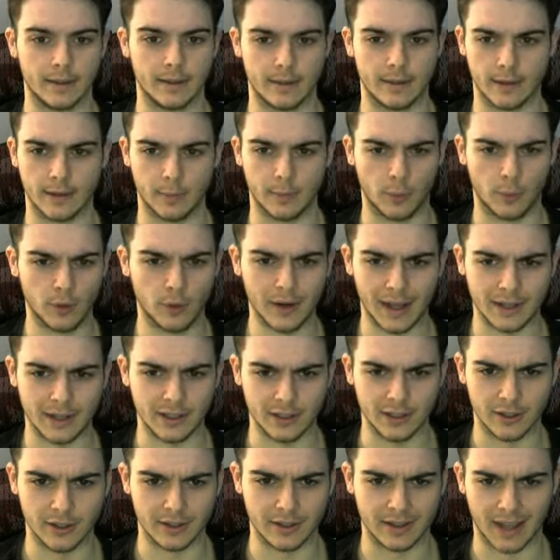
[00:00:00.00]
the board actually
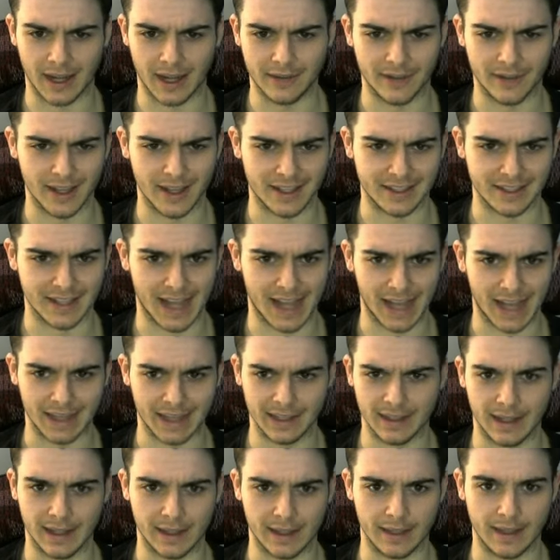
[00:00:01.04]
looked kind of
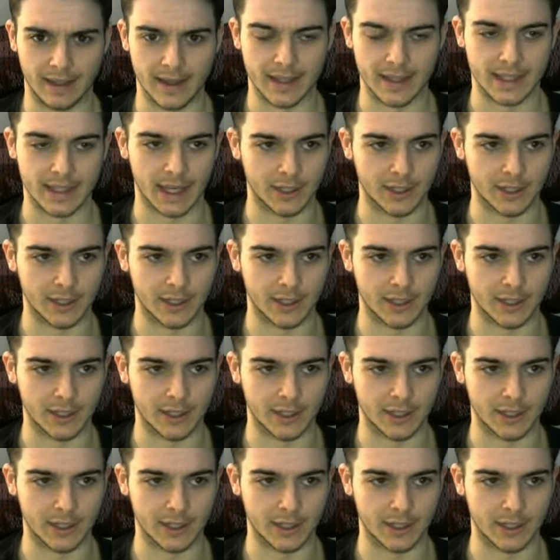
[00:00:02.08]
exactly like this.